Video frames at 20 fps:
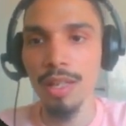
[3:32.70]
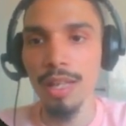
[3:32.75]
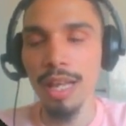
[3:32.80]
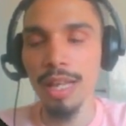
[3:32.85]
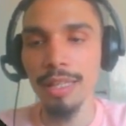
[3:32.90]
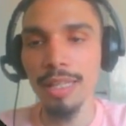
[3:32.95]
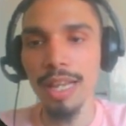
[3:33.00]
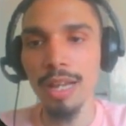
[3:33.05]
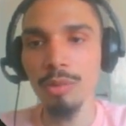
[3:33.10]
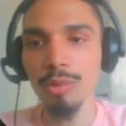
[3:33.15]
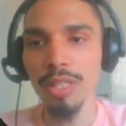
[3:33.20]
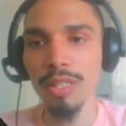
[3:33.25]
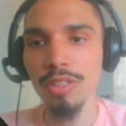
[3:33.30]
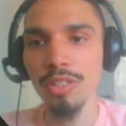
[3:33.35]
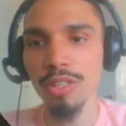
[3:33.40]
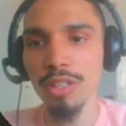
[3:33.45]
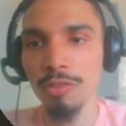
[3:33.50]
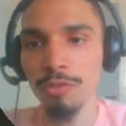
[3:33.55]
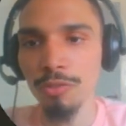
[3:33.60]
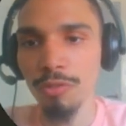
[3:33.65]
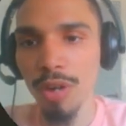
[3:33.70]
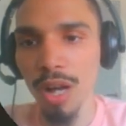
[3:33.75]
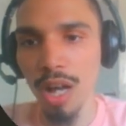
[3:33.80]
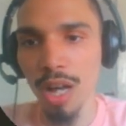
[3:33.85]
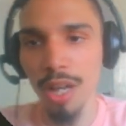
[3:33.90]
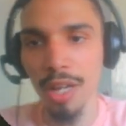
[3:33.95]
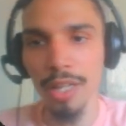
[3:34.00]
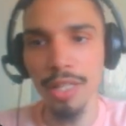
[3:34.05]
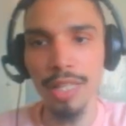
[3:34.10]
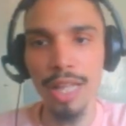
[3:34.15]
And now let's
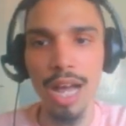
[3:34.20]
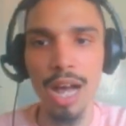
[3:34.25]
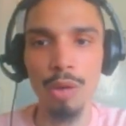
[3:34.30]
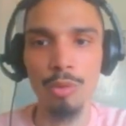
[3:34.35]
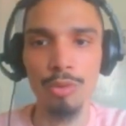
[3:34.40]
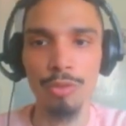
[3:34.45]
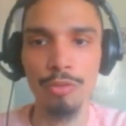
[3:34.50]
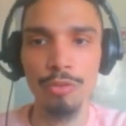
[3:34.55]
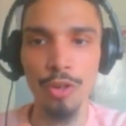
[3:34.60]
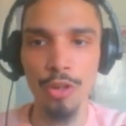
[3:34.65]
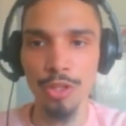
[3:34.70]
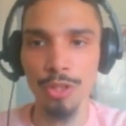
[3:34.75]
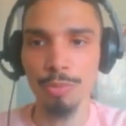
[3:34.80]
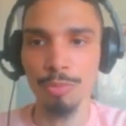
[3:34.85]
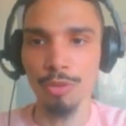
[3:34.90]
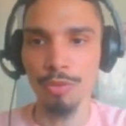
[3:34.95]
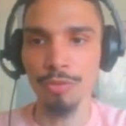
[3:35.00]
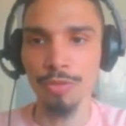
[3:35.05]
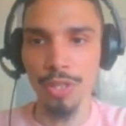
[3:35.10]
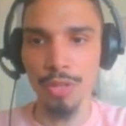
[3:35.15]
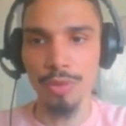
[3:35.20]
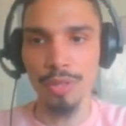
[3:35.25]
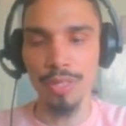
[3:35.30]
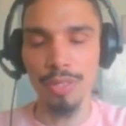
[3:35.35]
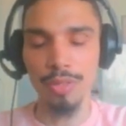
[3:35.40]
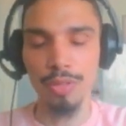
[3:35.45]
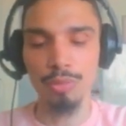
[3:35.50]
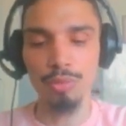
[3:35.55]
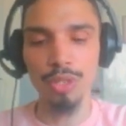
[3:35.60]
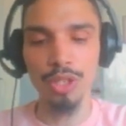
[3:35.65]
define our first
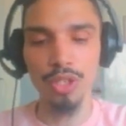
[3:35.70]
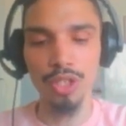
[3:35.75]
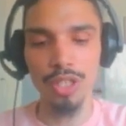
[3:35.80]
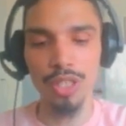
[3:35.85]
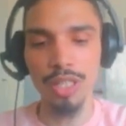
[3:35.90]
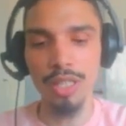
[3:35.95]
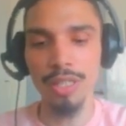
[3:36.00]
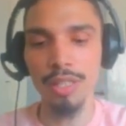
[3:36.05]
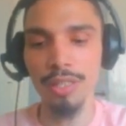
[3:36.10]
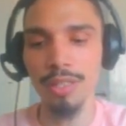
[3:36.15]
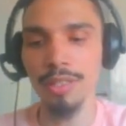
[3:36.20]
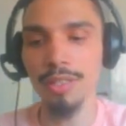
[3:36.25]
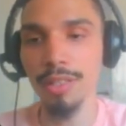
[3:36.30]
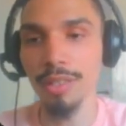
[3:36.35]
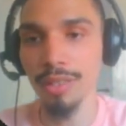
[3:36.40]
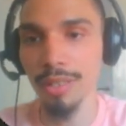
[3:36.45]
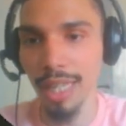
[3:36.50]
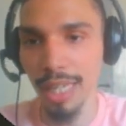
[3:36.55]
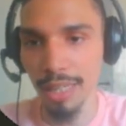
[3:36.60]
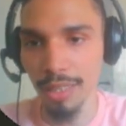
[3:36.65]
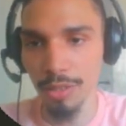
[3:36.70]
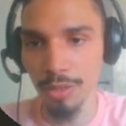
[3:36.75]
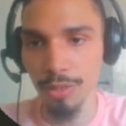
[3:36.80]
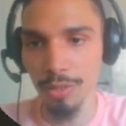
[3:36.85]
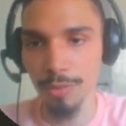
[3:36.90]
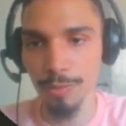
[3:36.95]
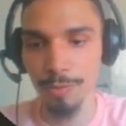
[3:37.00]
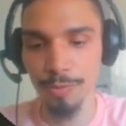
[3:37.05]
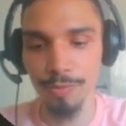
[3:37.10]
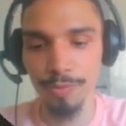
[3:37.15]
preference, which is the
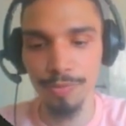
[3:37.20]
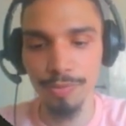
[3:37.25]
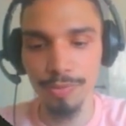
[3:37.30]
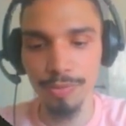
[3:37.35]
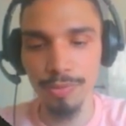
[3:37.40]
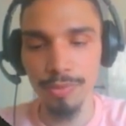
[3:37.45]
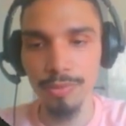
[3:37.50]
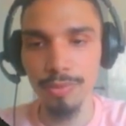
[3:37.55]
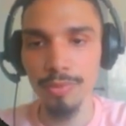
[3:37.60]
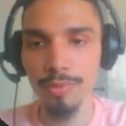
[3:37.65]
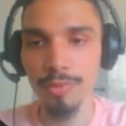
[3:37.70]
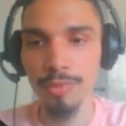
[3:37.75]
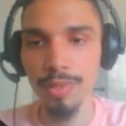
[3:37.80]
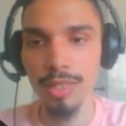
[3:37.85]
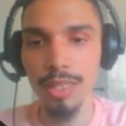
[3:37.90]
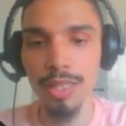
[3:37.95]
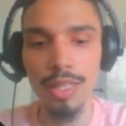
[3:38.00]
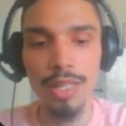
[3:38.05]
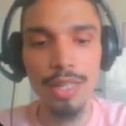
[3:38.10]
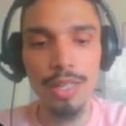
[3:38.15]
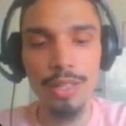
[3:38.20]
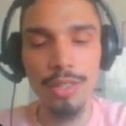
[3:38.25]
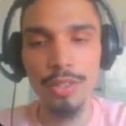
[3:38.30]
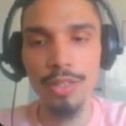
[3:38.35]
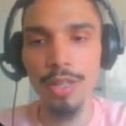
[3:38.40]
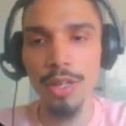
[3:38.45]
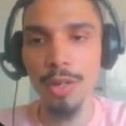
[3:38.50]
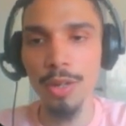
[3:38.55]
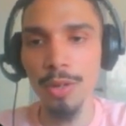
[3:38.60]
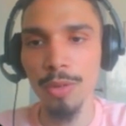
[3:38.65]
length.
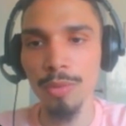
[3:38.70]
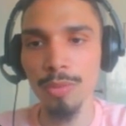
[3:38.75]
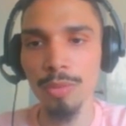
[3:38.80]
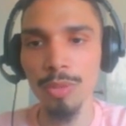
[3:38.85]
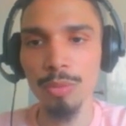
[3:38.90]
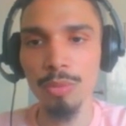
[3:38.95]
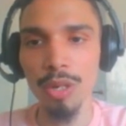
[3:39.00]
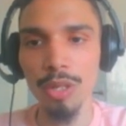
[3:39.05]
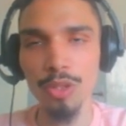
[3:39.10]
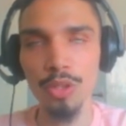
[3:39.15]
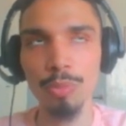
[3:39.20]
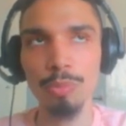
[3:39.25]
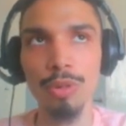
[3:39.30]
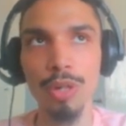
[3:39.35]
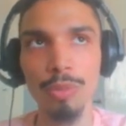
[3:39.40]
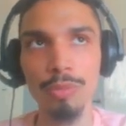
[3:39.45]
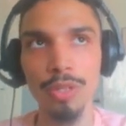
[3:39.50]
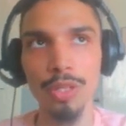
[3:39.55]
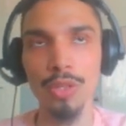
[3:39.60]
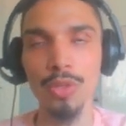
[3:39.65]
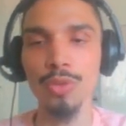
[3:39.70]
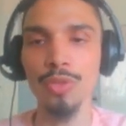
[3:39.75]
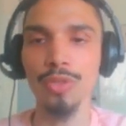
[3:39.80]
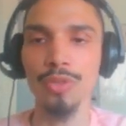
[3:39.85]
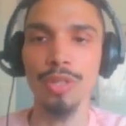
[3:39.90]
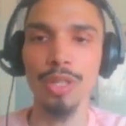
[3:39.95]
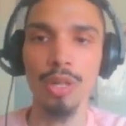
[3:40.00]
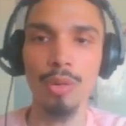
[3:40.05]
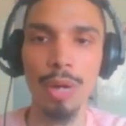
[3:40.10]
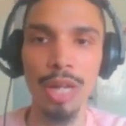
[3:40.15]
So we want to prompt the user
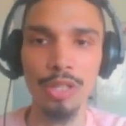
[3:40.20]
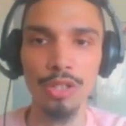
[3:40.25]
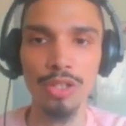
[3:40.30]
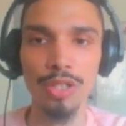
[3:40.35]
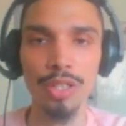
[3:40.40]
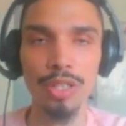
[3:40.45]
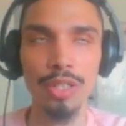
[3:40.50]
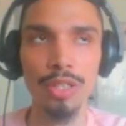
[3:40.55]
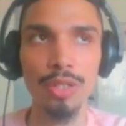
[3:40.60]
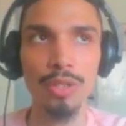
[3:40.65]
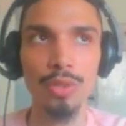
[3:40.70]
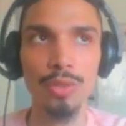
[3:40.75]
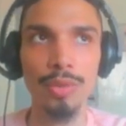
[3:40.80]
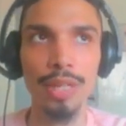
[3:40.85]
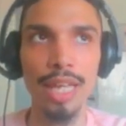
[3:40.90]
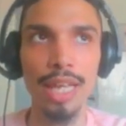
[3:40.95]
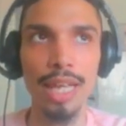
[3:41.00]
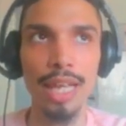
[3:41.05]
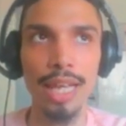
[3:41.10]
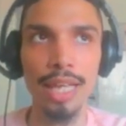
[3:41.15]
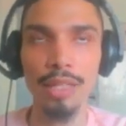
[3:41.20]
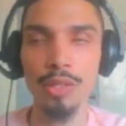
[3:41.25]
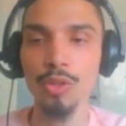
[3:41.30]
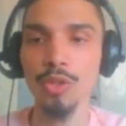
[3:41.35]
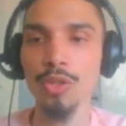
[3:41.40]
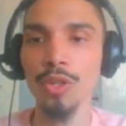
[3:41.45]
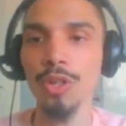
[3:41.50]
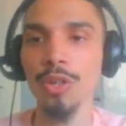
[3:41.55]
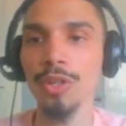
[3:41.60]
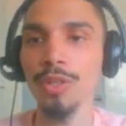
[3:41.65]
a question to
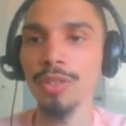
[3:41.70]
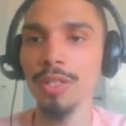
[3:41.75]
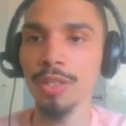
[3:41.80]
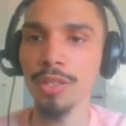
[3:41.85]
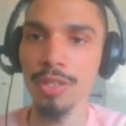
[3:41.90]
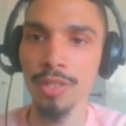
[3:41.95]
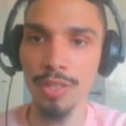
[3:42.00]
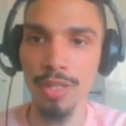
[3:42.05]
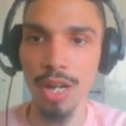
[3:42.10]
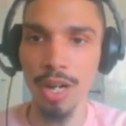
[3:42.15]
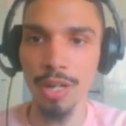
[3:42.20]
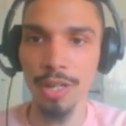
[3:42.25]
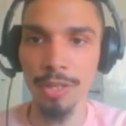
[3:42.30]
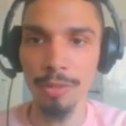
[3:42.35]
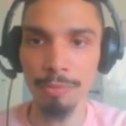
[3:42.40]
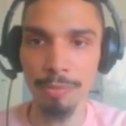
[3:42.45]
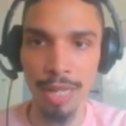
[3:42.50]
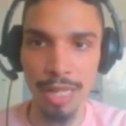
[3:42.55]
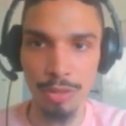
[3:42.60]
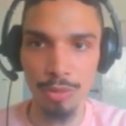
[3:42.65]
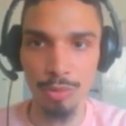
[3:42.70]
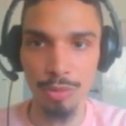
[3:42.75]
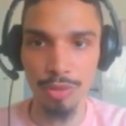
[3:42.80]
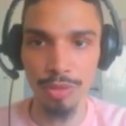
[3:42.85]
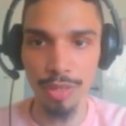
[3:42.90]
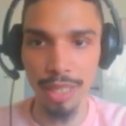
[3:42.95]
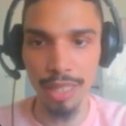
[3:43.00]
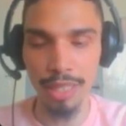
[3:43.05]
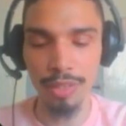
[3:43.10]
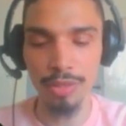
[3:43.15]
enter the desired password
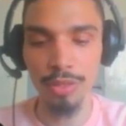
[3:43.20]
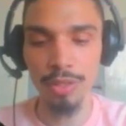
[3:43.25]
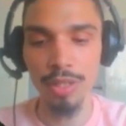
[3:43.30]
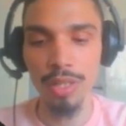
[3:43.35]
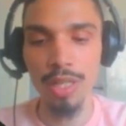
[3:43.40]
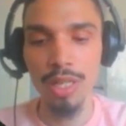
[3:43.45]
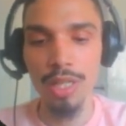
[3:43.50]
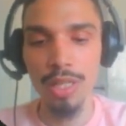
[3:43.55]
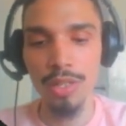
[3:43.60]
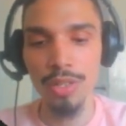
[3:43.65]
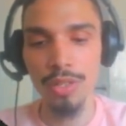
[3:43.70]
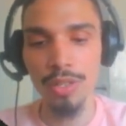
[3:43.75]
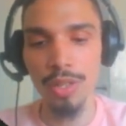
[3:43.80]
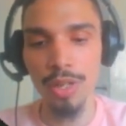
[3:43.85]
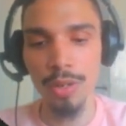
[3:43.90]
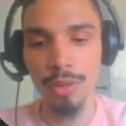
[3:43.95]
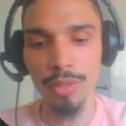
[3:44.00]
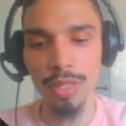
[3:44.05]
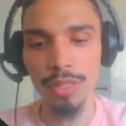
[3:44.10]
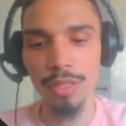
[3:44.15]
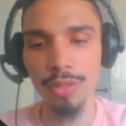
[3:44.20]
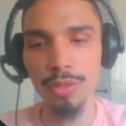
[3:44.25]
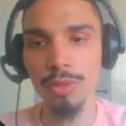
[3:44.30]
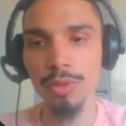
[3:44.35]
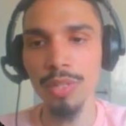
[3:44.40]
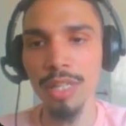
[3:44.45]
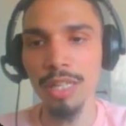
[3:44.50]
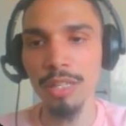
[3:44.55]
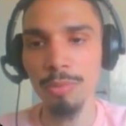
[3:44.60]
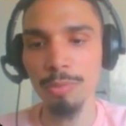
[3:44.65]
length. So let's
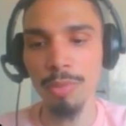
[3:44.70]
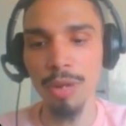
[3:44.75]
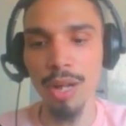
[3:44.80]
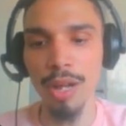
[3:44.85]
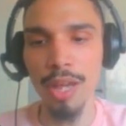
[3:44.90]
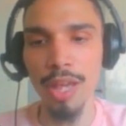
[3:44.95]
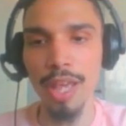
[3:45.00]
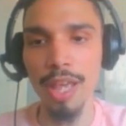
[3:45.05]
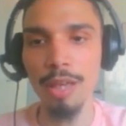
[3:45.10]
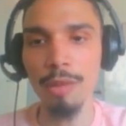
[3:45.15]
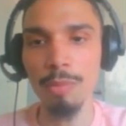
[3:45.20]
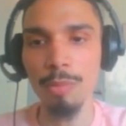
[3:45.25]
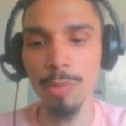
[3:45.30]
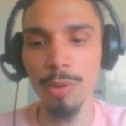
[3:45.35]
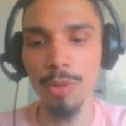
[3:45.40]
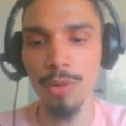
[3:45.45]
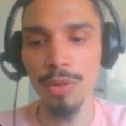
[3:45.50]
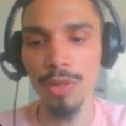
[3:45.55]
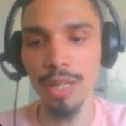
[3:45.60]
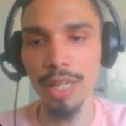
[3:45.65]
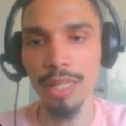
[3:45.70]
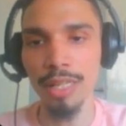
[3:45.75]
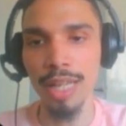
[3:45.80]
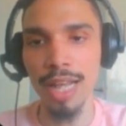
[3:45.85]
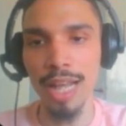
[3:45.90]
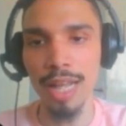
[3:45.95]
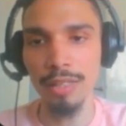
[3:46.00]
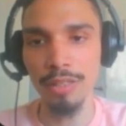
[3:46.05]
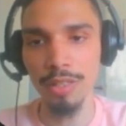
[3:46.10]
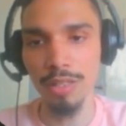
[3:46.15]
do this by input and
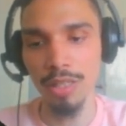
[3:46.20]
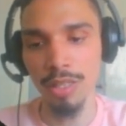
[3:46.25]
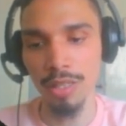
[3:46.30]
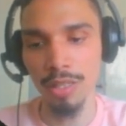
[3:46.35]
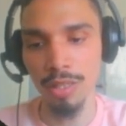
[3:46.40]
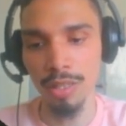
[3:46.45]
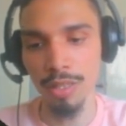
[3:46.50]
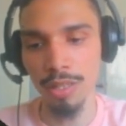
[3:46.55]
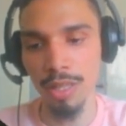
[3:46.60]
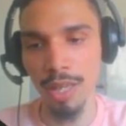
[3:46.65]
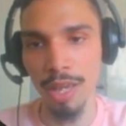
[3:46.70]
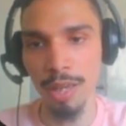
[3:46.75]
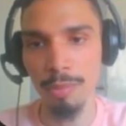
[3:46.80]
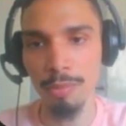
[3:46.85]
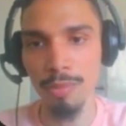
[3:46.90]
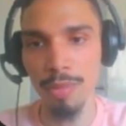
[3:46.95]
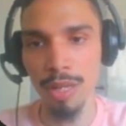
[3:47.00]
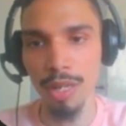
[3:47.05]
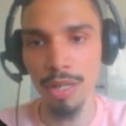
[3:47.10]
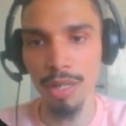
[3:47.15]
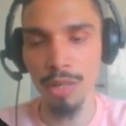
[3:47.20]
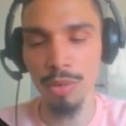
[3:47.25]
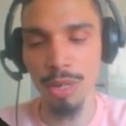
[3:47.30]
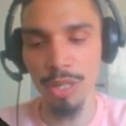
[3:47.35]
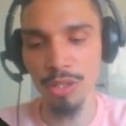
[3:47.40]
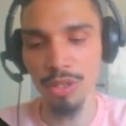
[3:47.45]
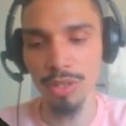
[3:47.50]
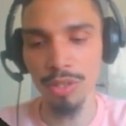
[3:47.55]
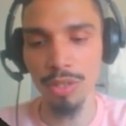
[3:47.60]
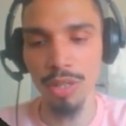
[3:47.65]
ask them a
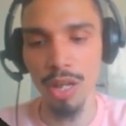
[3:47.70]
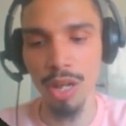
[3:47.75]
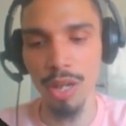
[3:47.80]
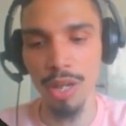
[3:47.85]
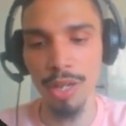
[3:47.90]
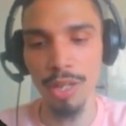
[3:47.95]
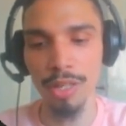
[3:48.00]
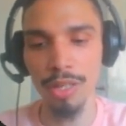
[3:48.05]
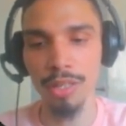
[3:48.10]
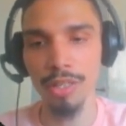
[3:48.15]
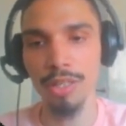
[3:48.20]
question like